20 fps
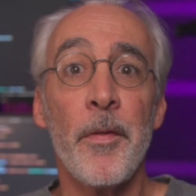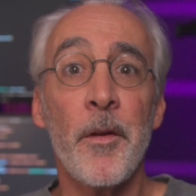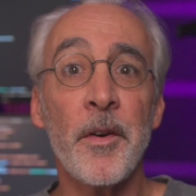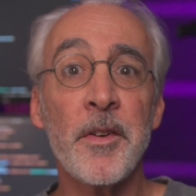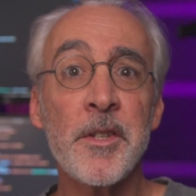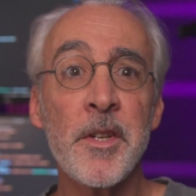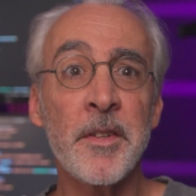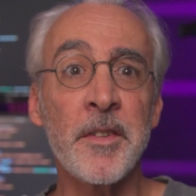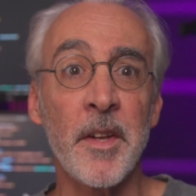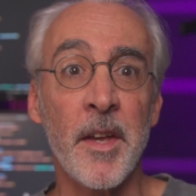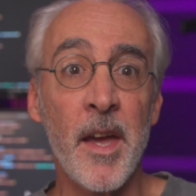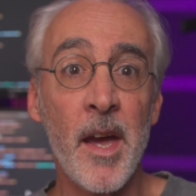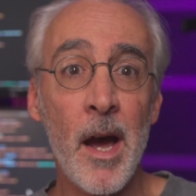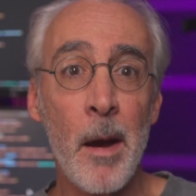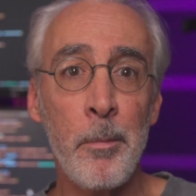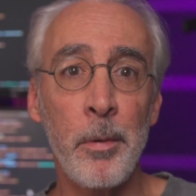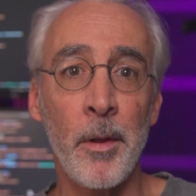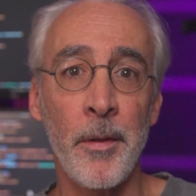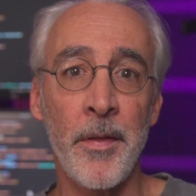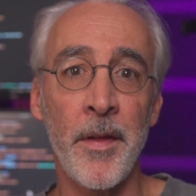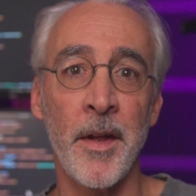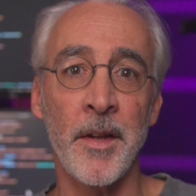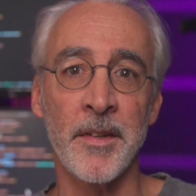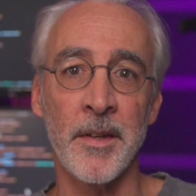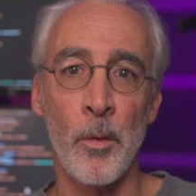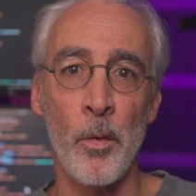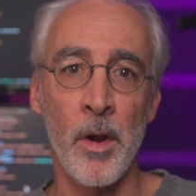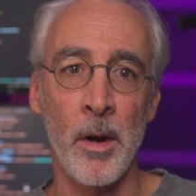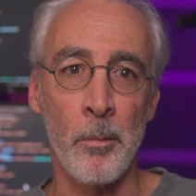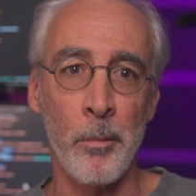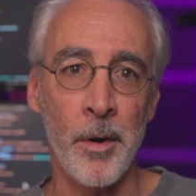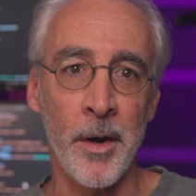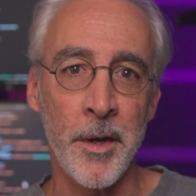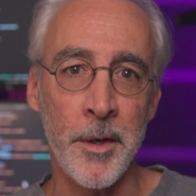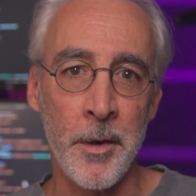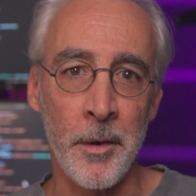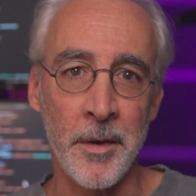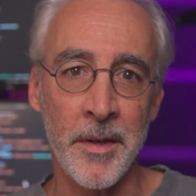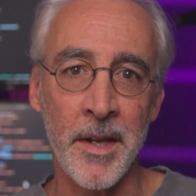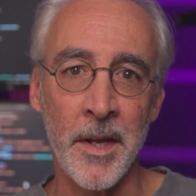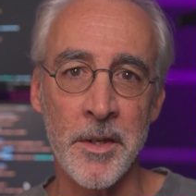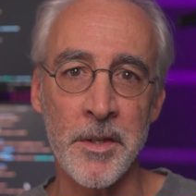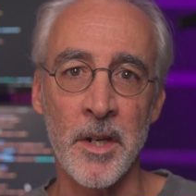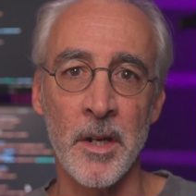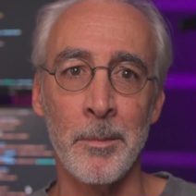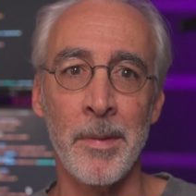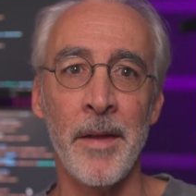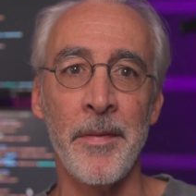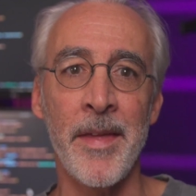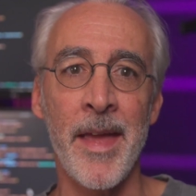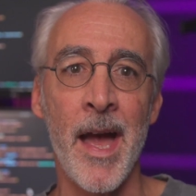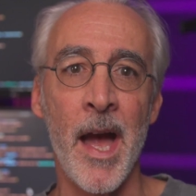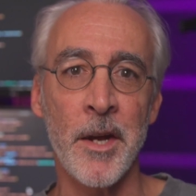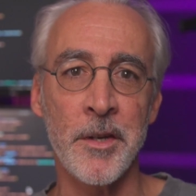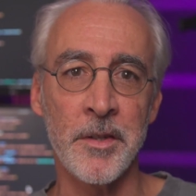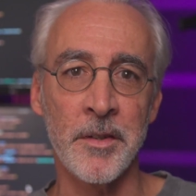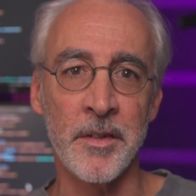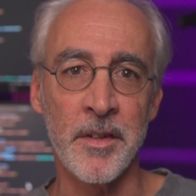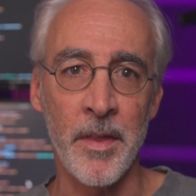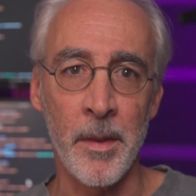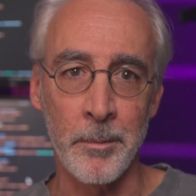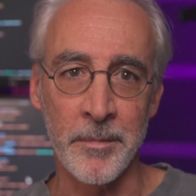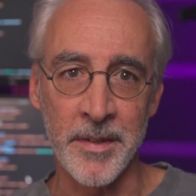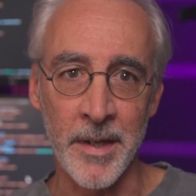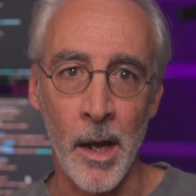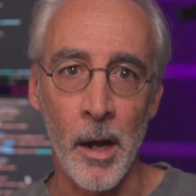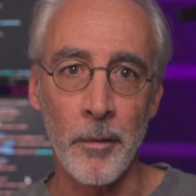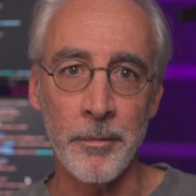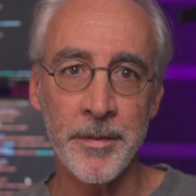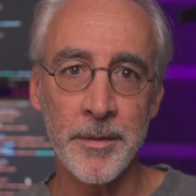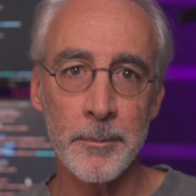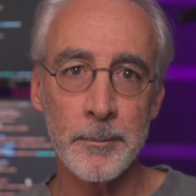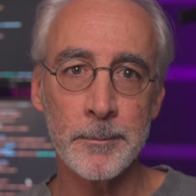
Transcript: There's just a couple of things I want to bring to your attention about the actions themselves.